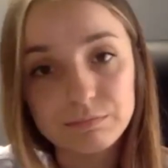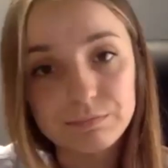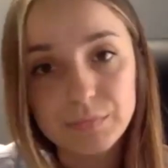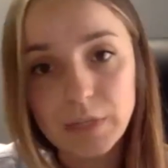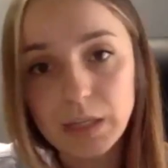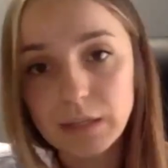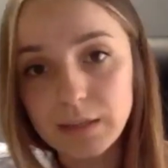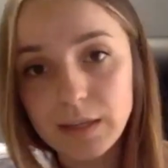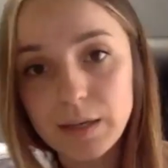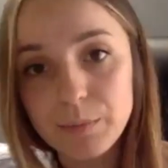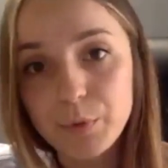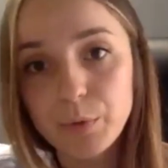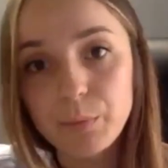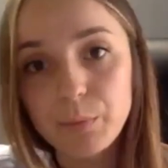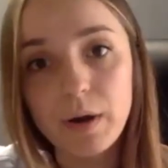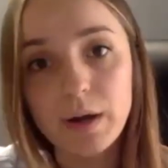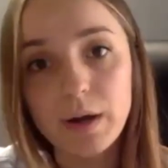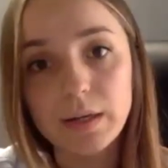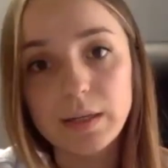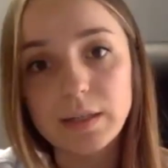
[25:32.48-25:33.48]
labor
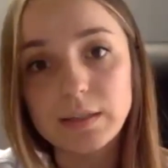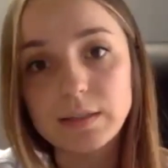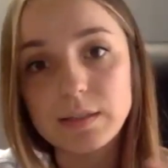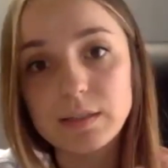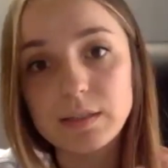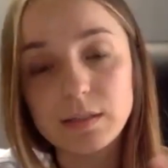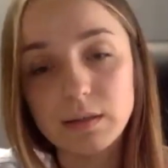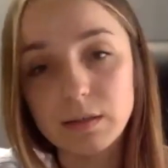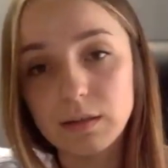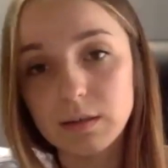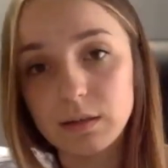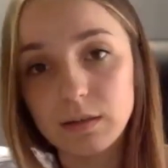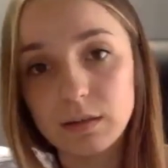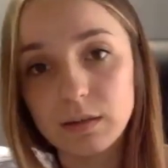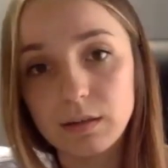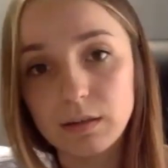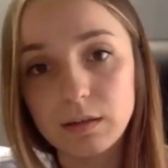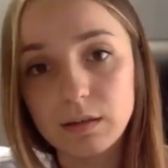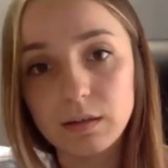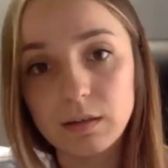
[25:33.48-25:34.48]
market
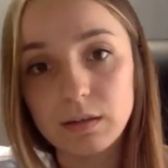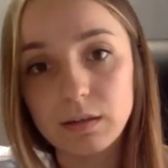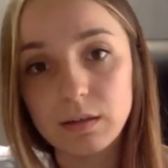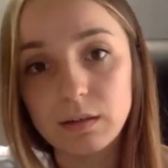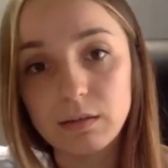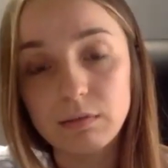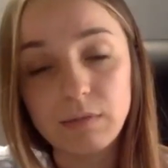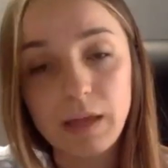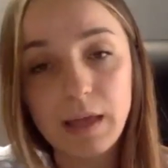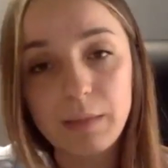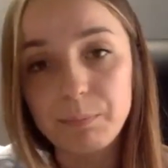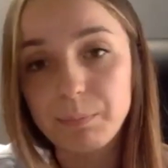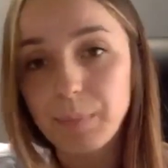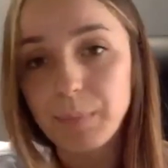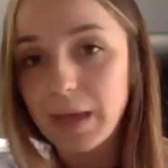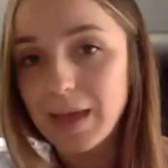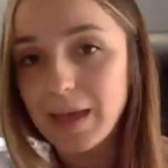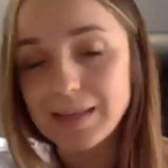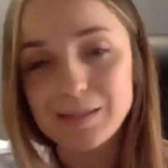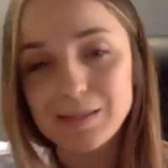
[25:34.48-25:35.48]

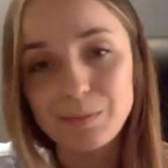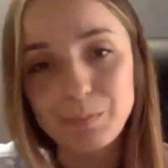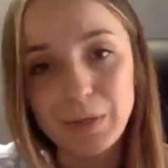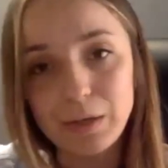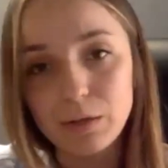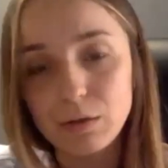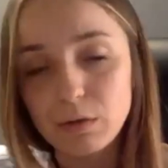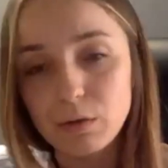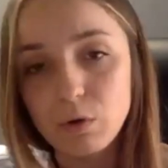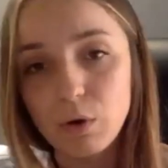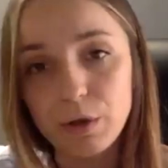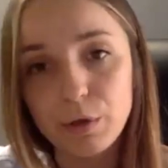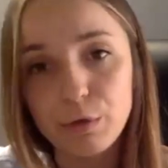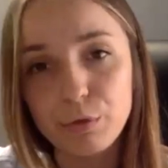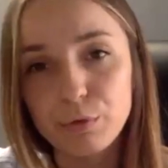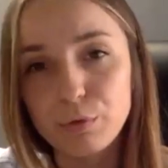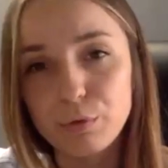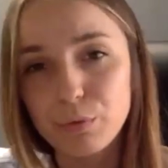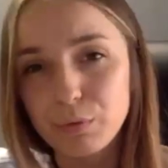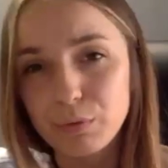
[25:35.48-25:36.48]
has been going
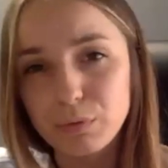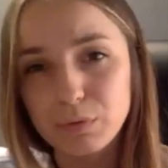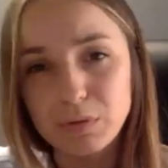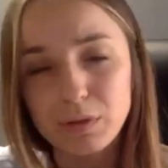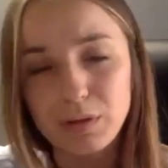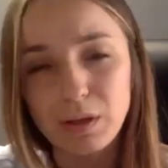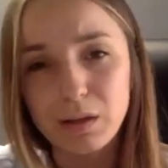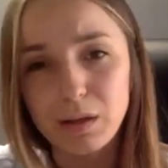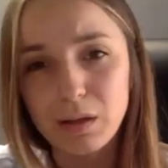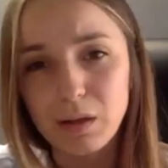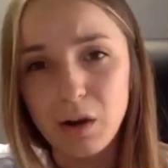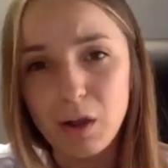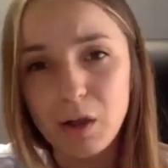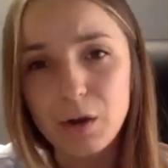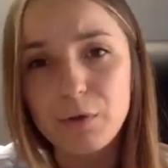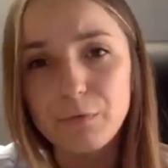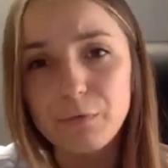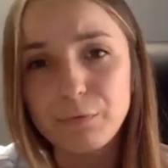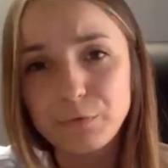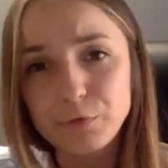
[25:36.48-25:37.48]
through a
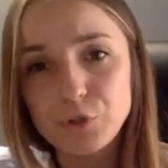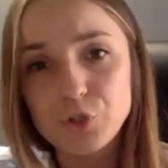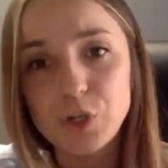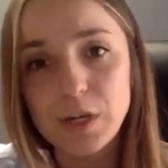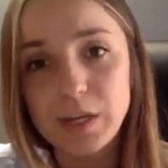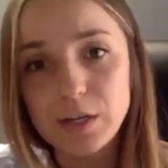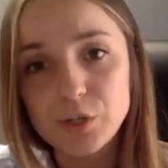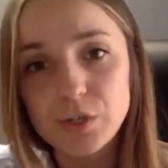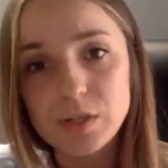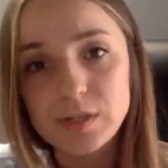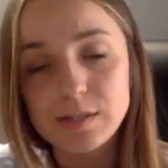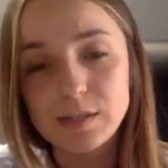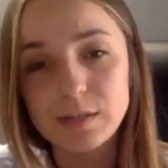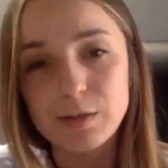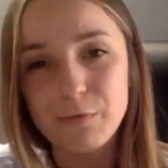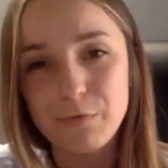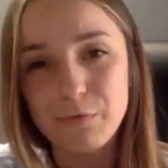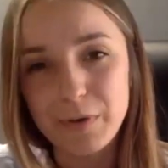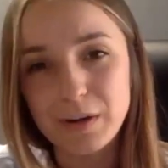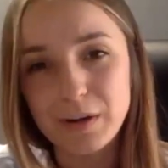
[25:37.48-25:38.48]
lot of changes in
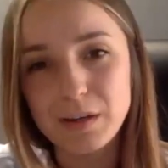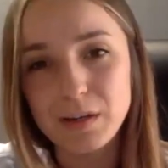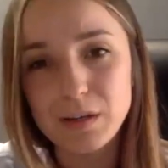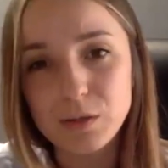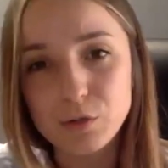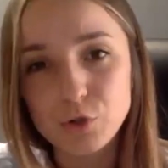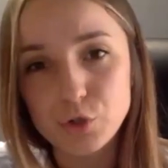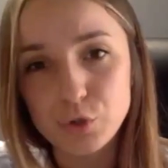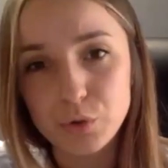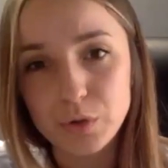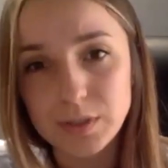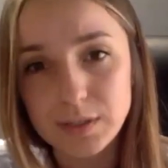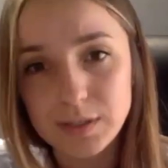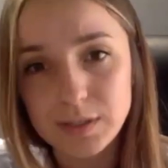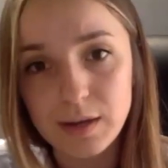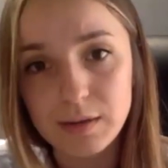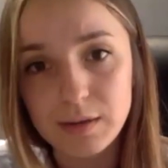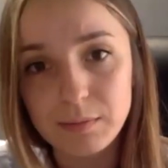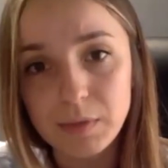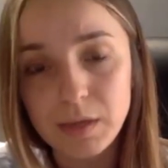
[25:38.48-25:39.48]
a very short
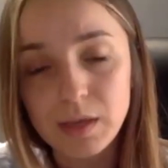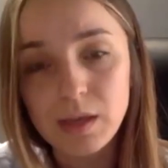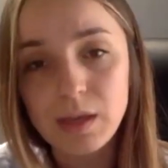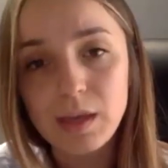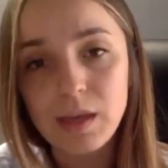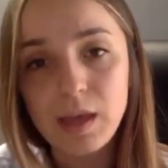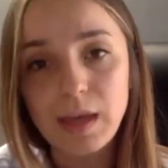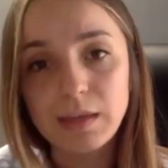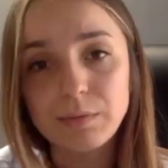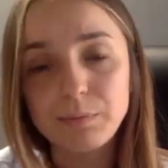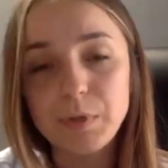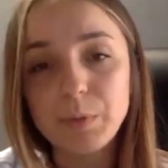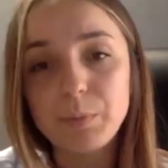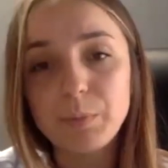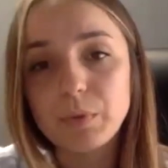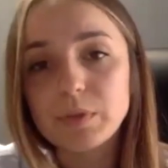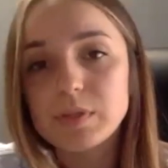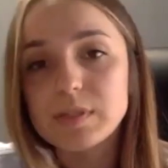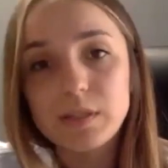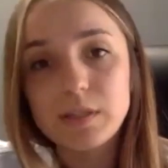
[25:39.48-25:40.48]
time, and
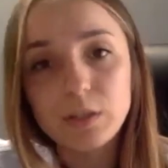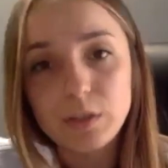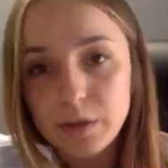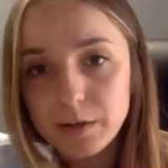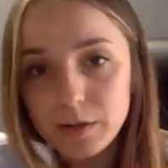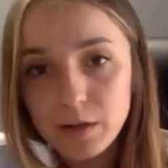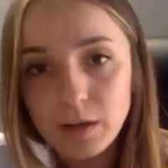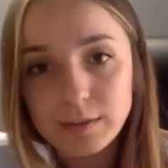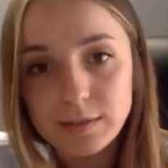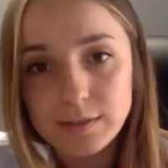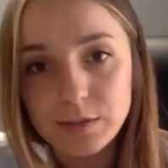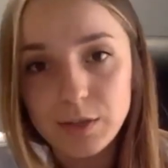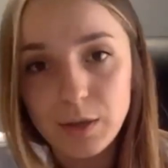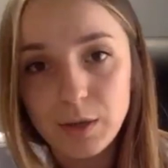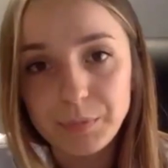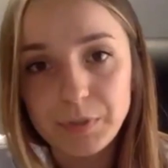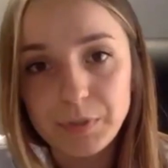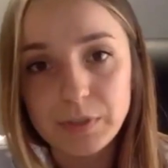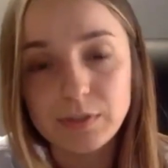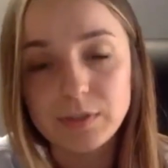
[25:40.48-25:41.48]
people still are not
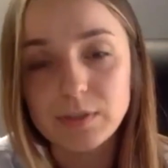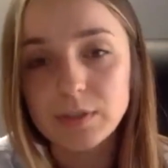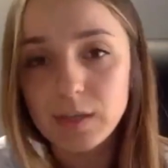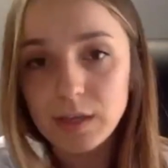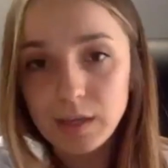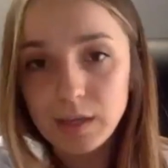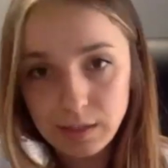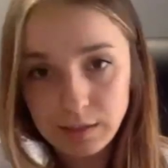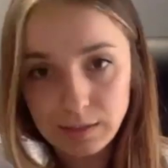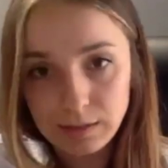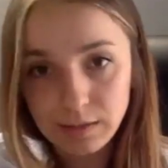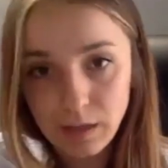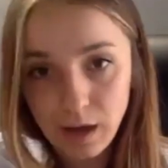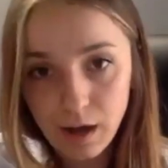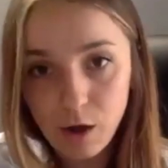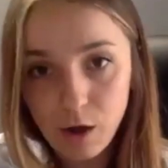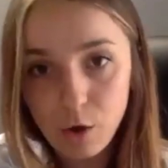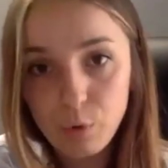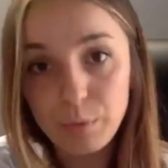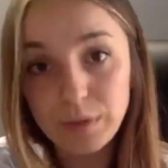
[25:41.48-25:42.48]
adopted
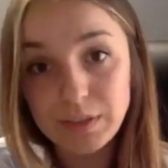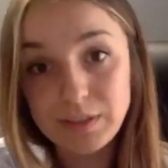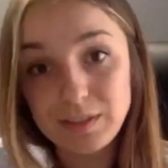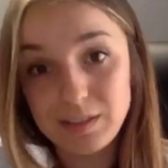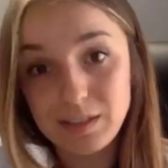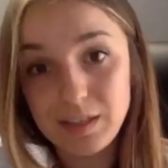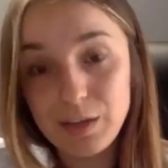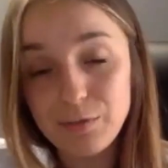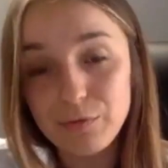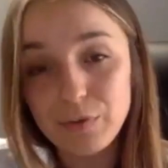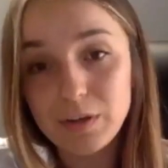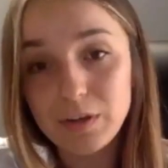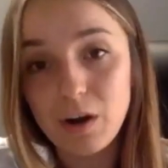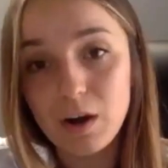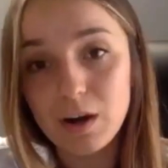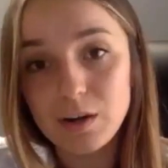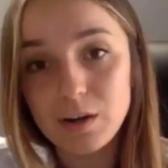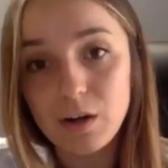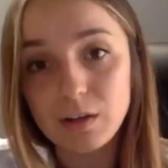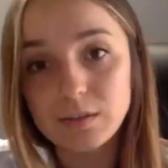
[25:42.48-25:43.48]
now, but even
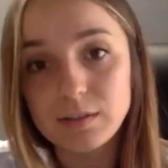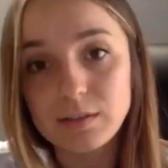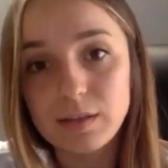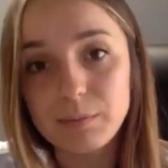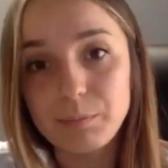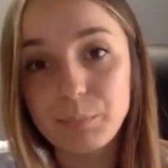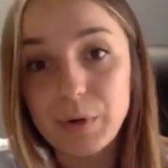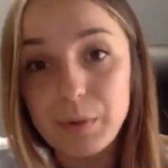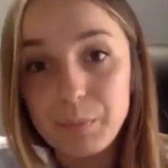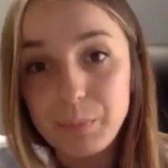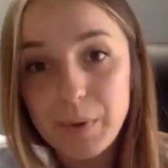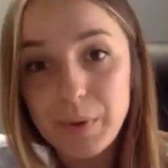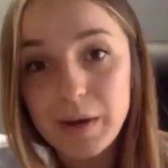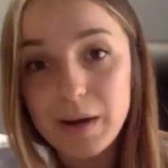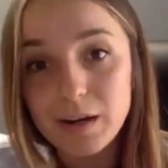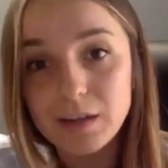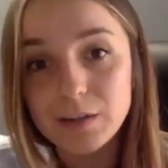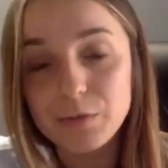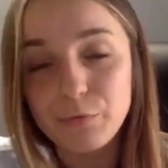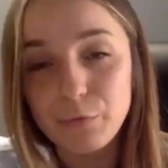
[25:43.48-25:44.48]
are not
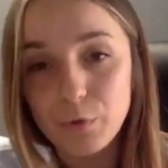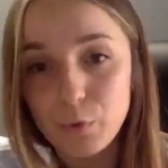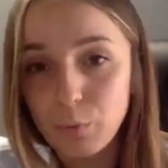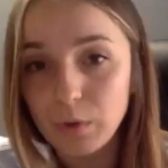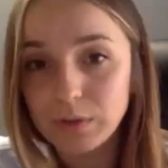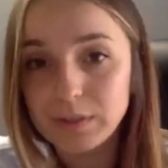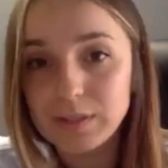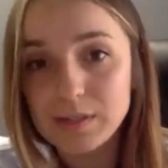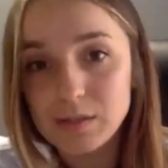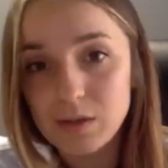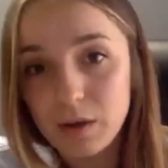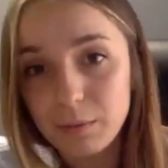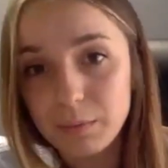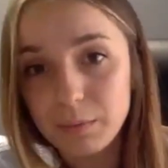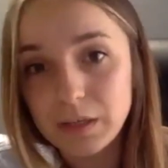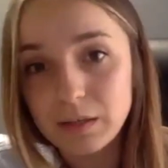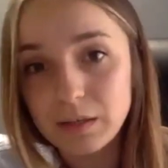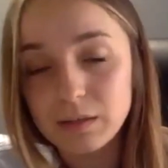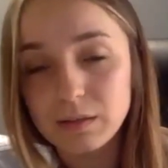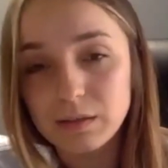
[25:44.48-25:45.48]
prepared for what is
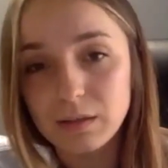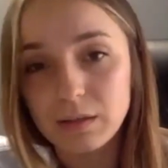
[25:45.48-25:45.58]
coming